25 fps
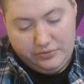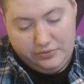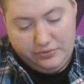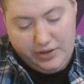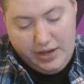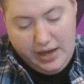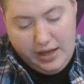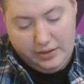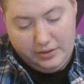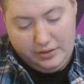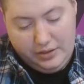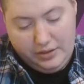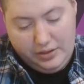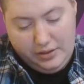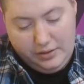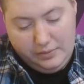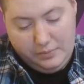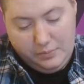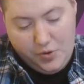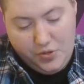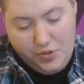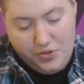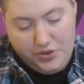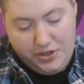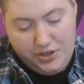Reality,
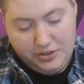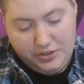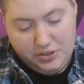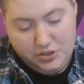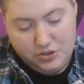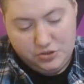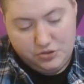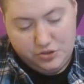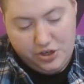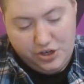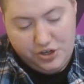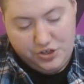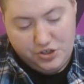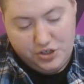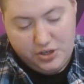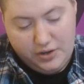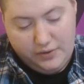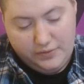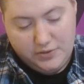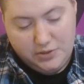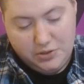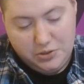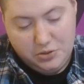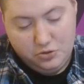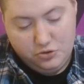with an illustration of
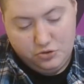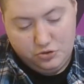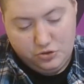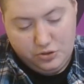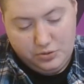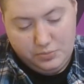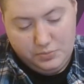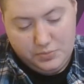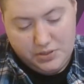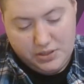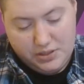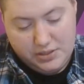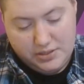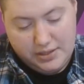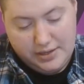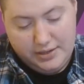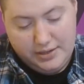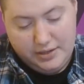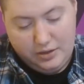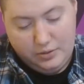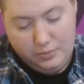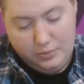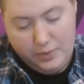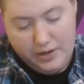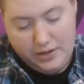two grooms
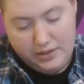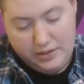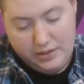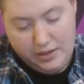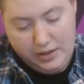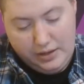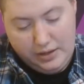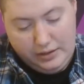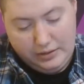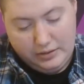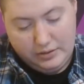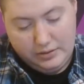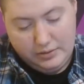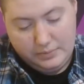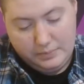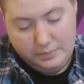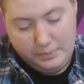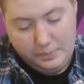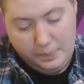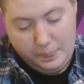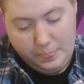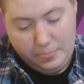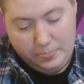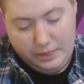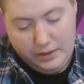ascending a wedding cake.
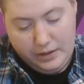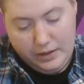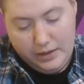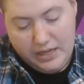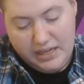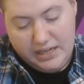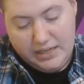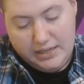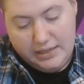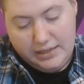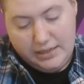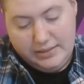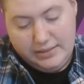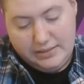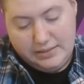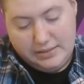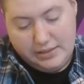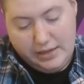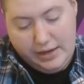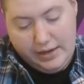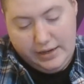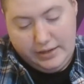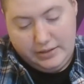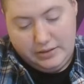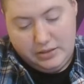
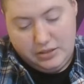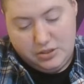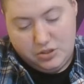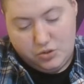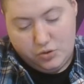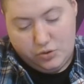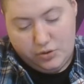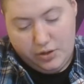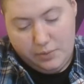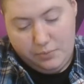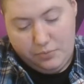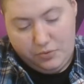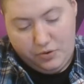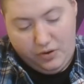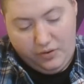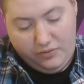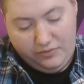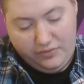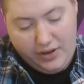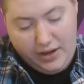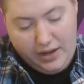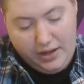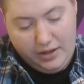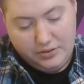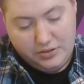Inside, the story
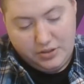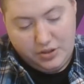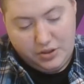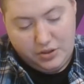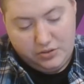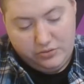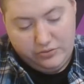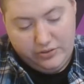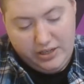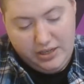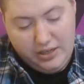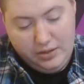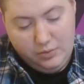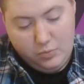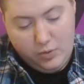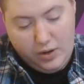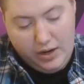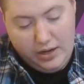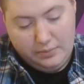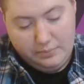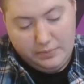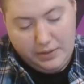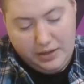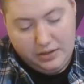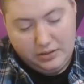profiled three
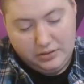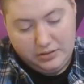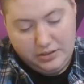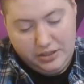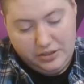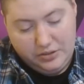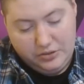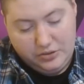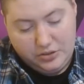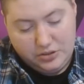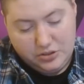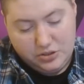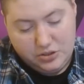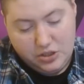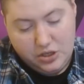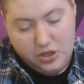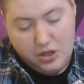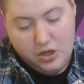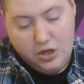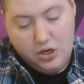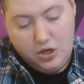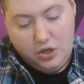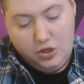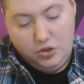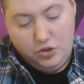white male leaders,
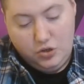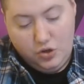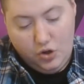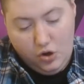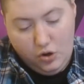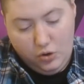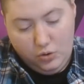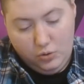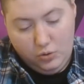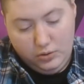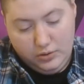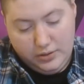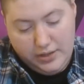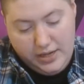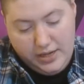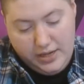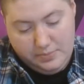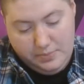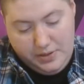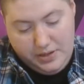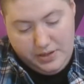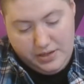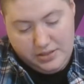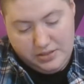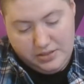no
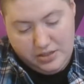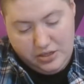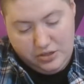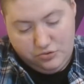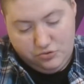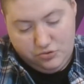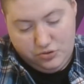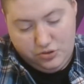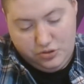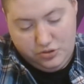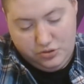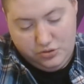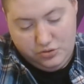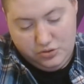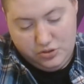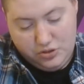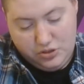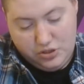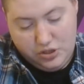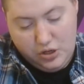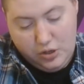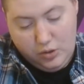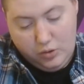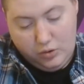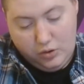lesbians introduced
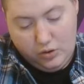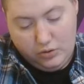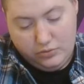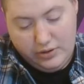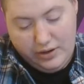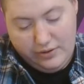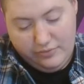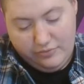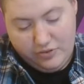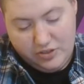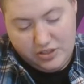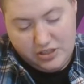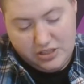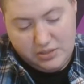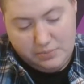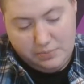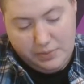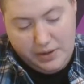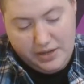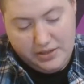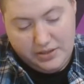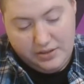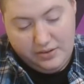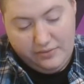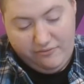or referenced
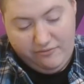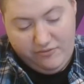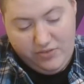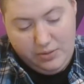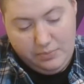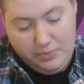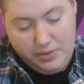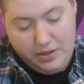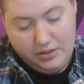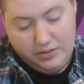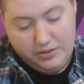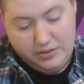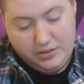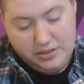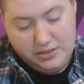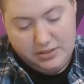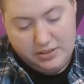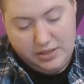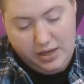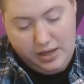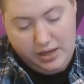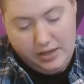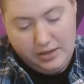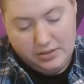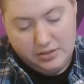by the female, in this
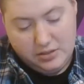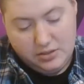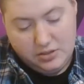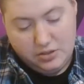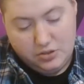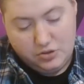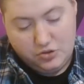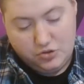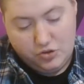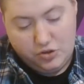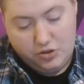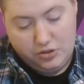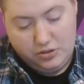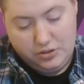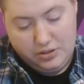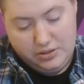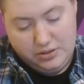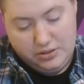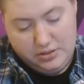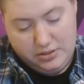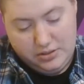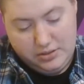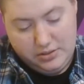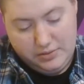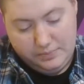case,
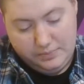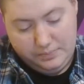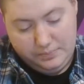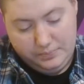journalist.